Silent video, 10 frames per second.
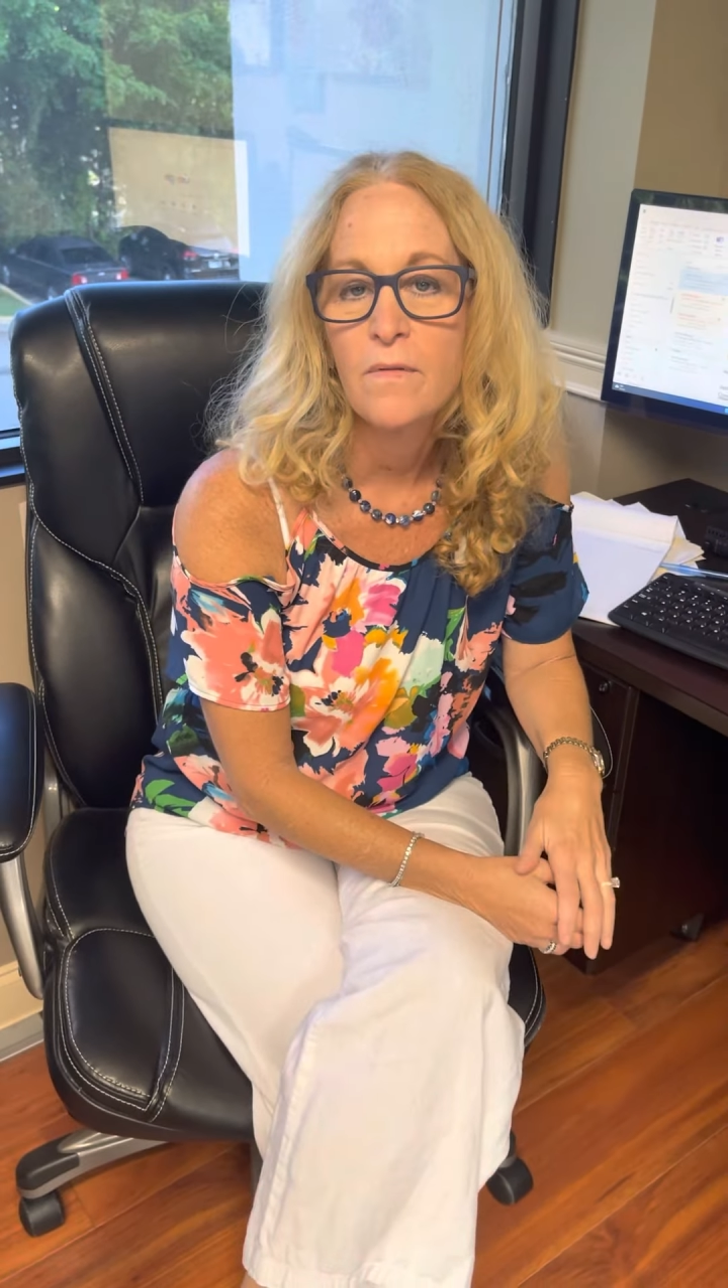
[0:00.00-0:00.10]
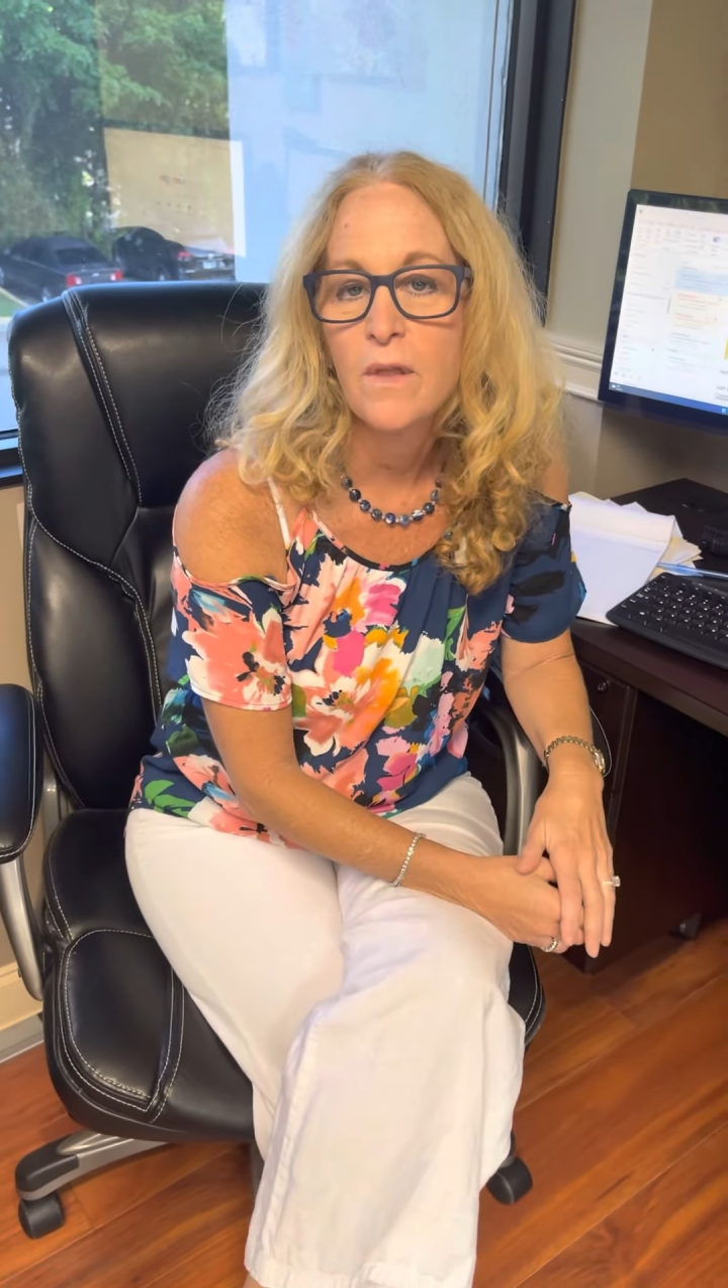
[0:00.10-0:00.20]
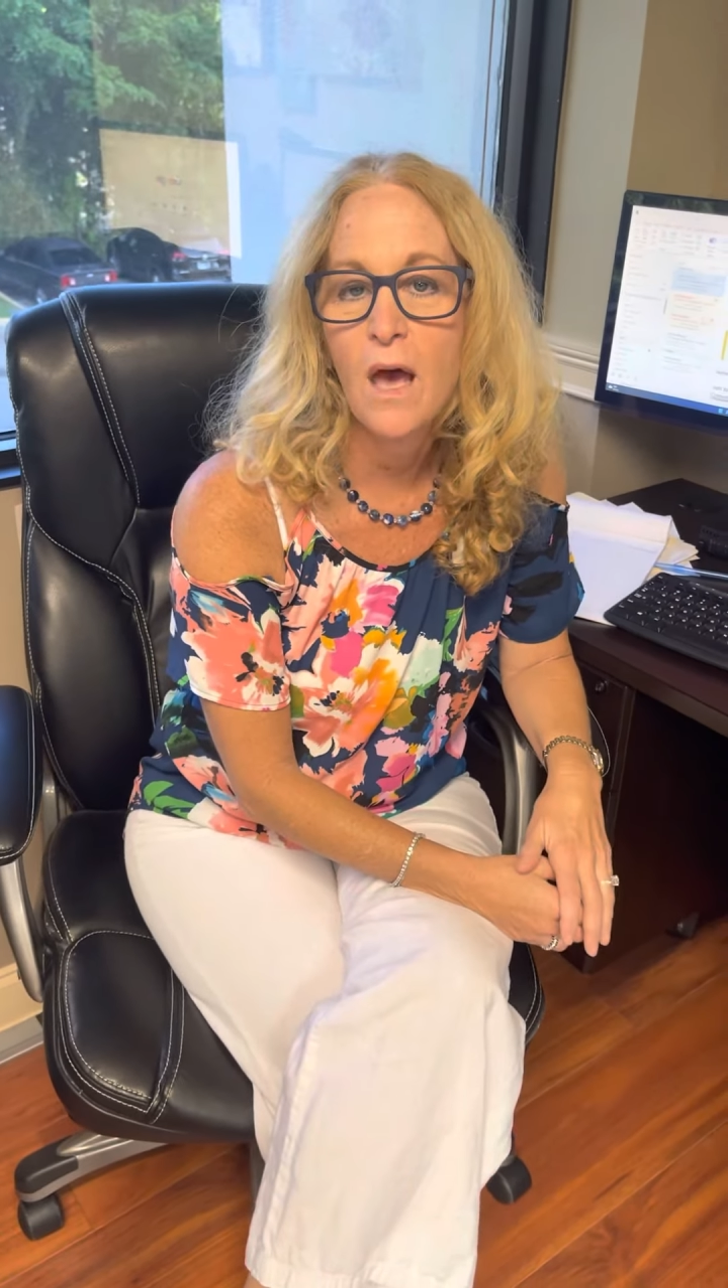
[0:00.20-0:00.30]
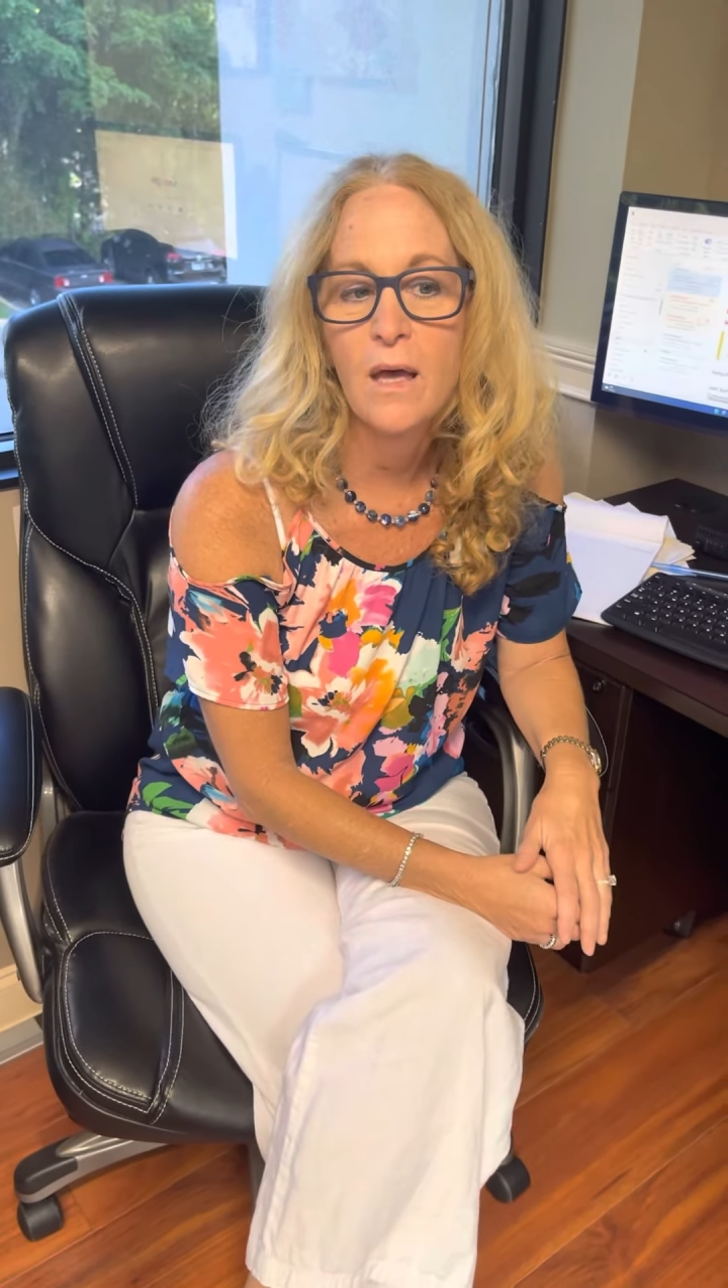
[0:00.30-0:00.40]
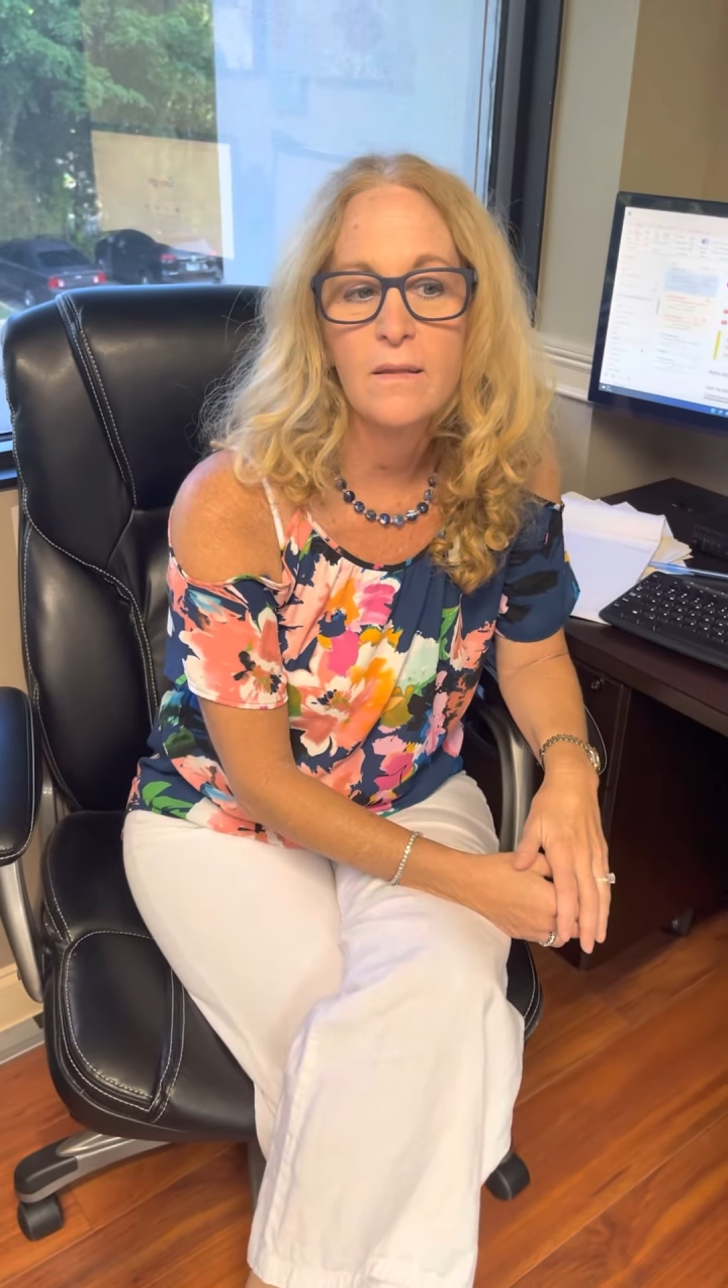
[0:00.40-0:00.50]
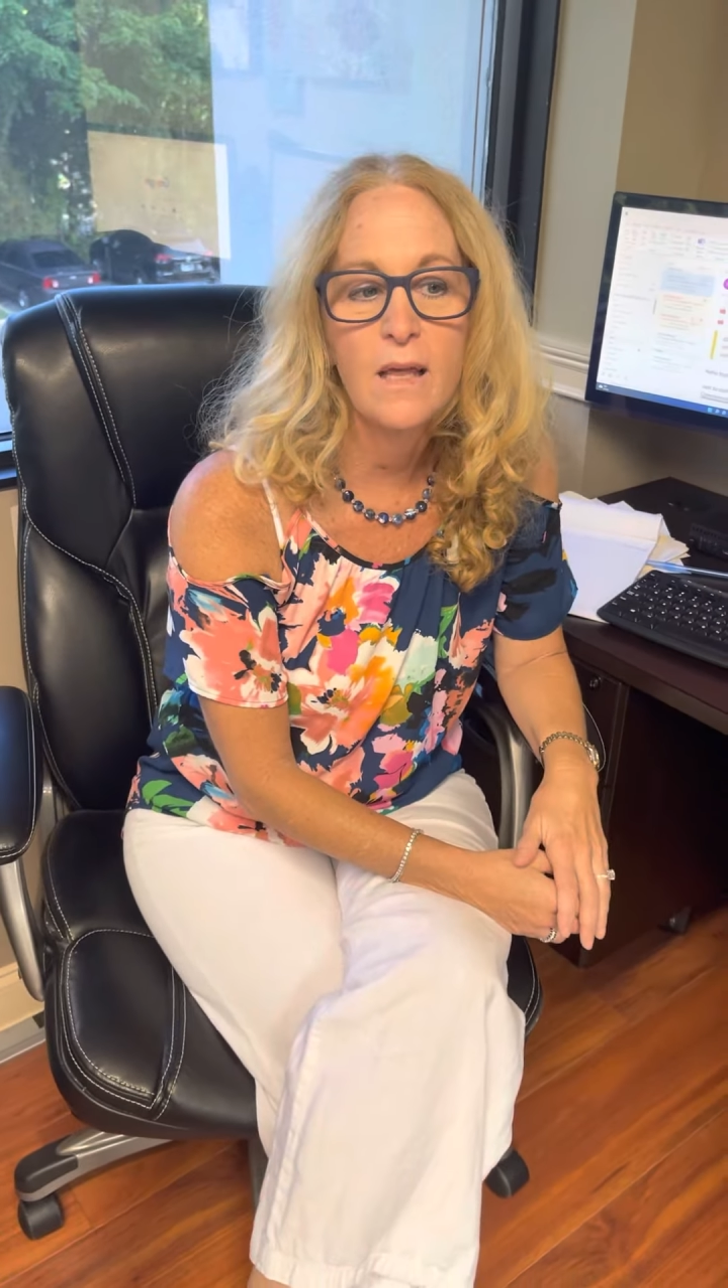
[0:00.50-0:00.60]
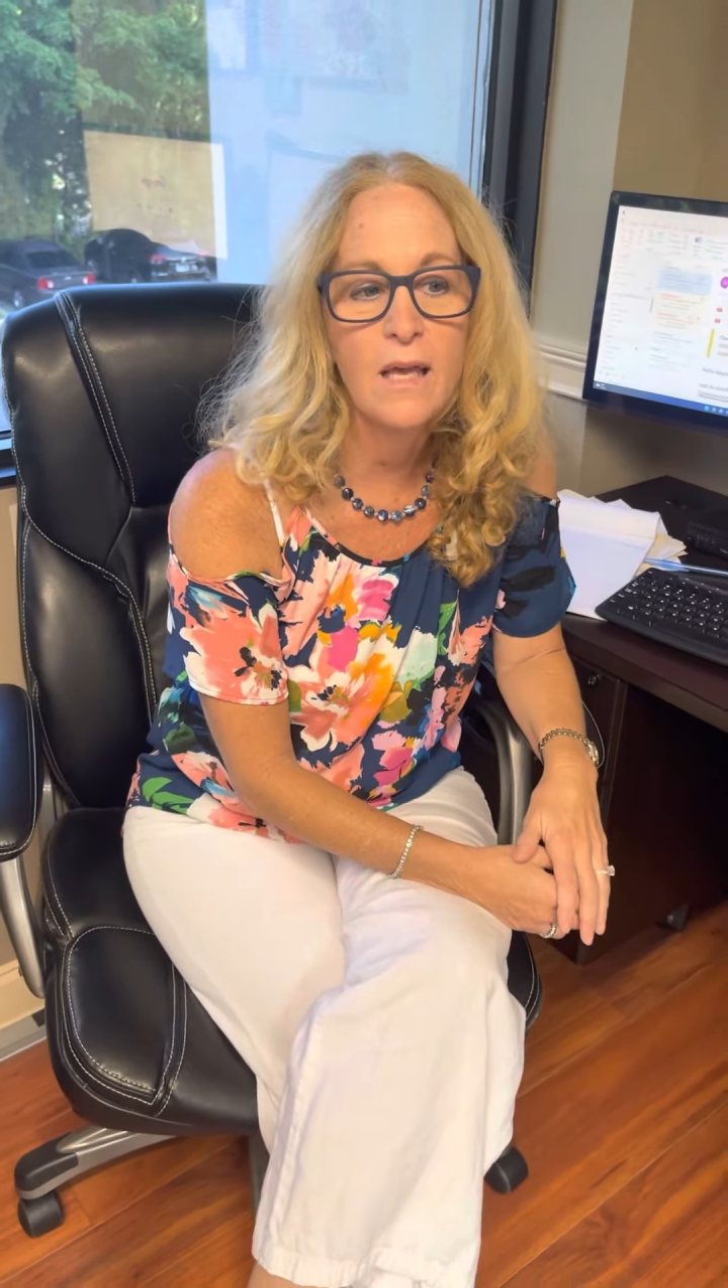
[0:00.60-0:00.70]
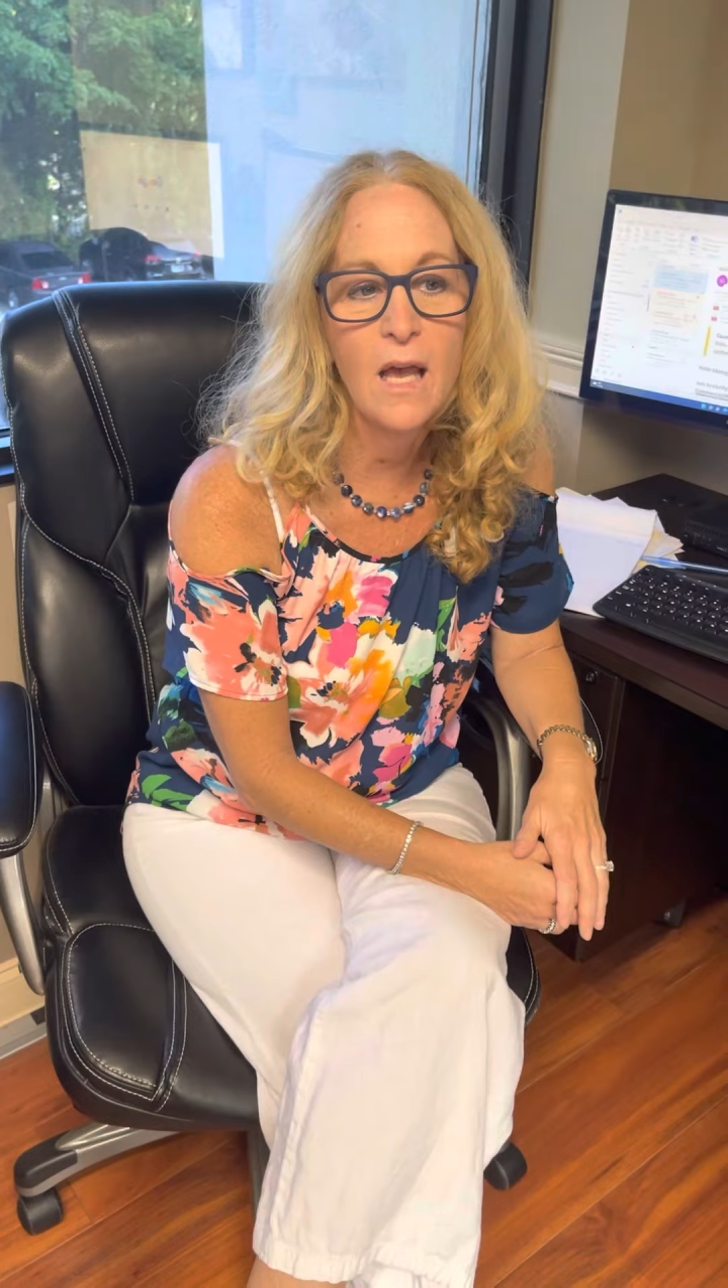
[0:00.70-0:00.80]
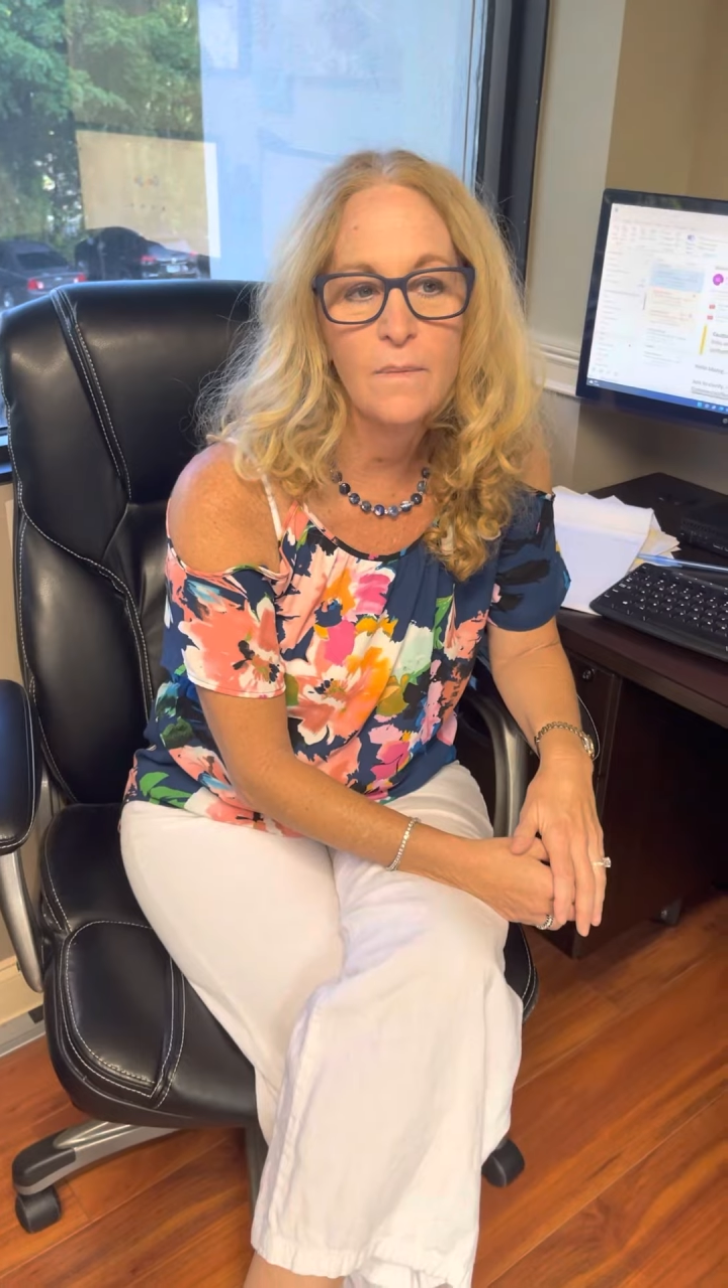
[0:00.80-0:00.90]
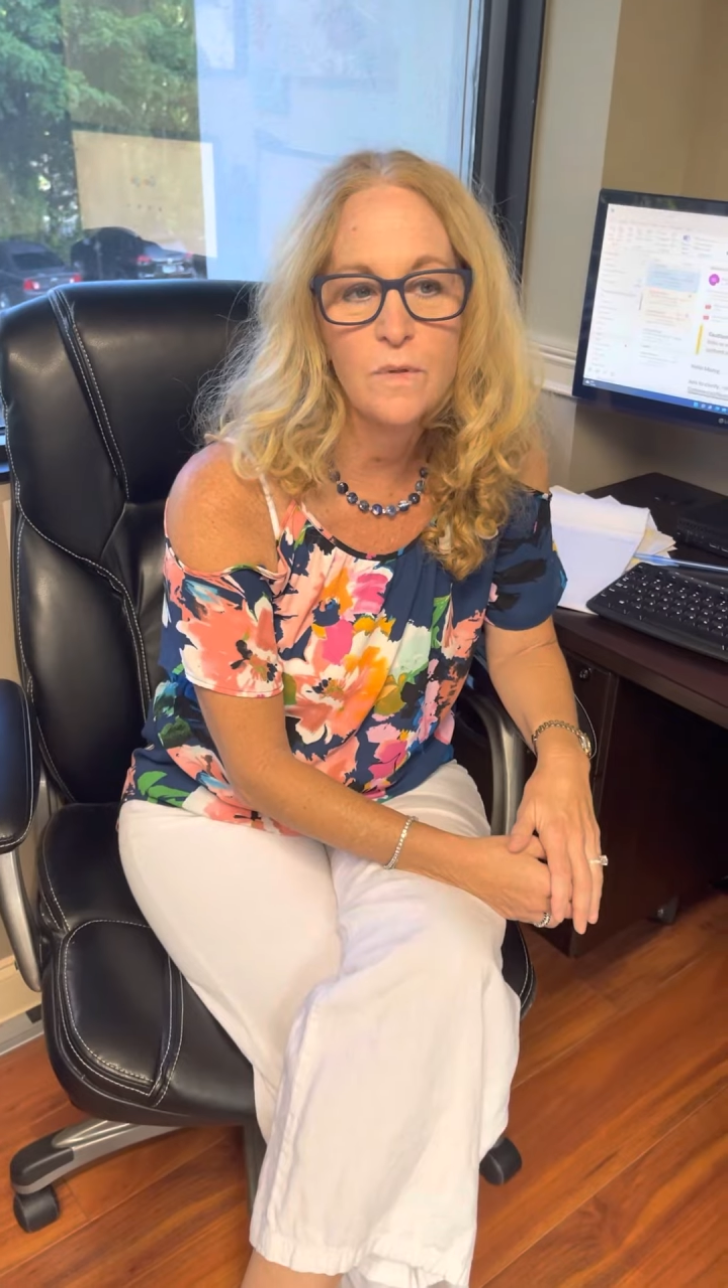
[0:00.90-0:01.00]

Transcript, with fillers: that they came